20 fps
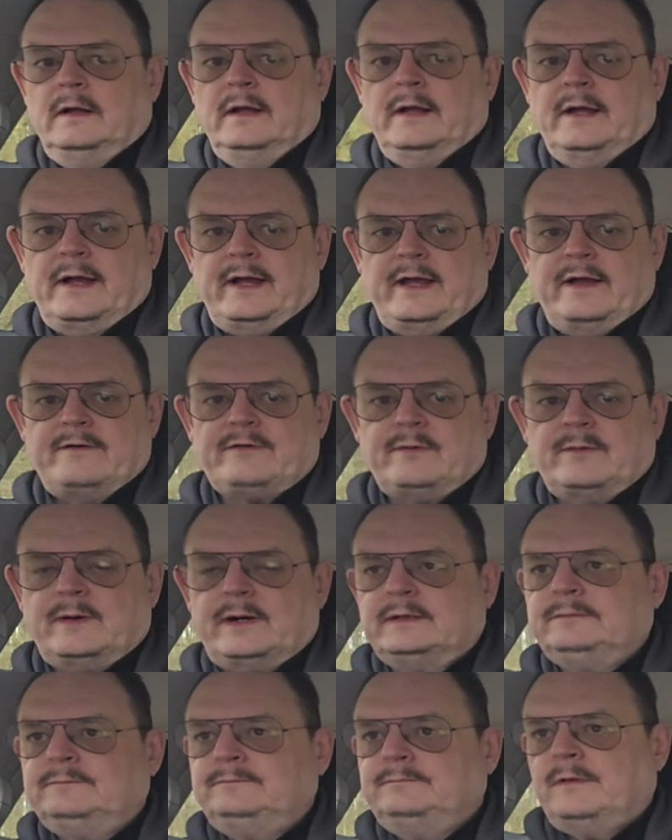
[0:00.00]
Hey
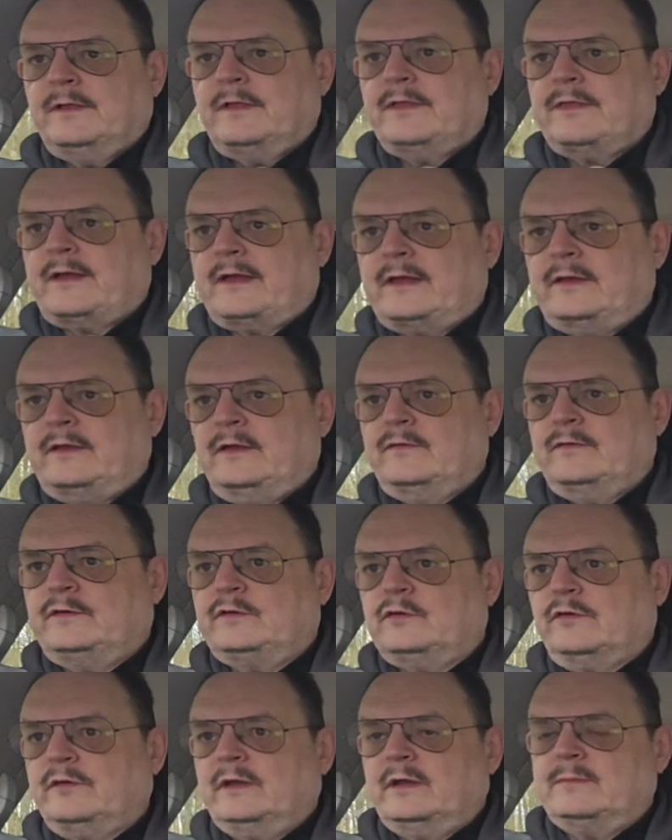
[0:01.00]
everyone, thank you for
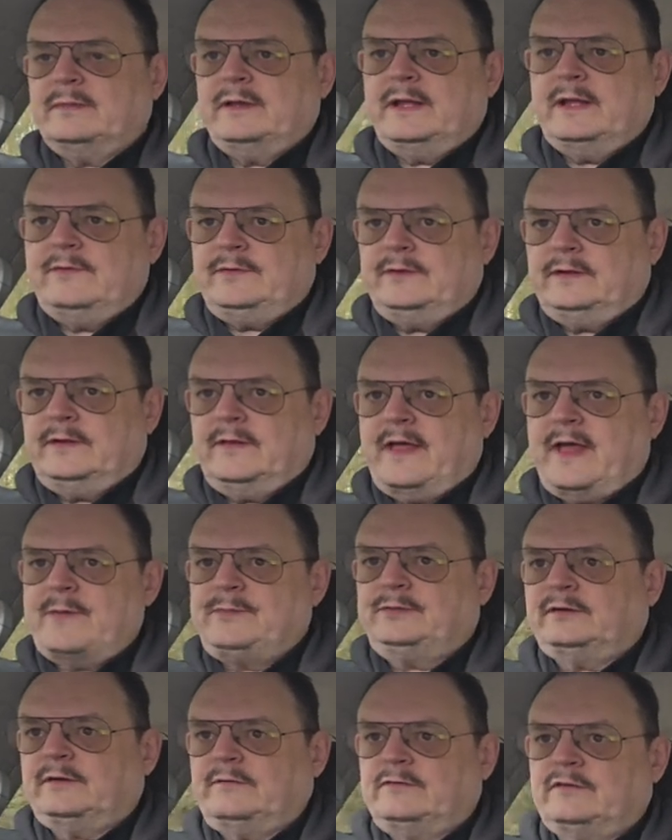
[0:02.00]
joining me for another
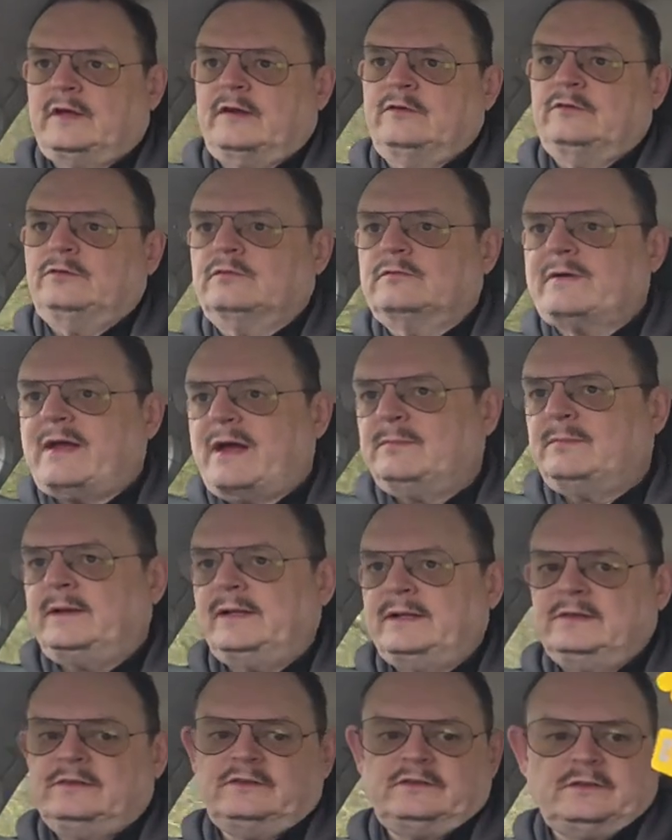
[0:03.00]
episode of Total
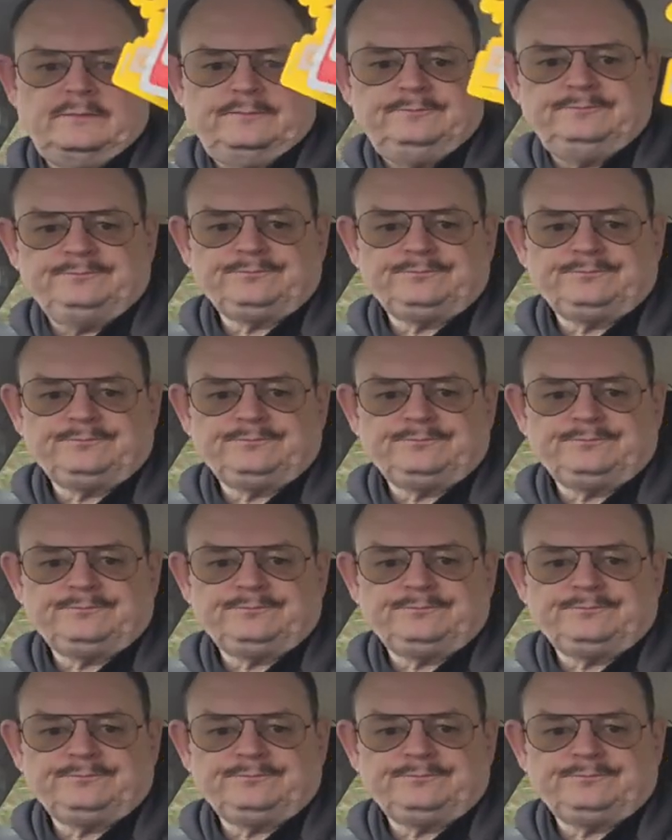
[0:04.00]
Ramblings.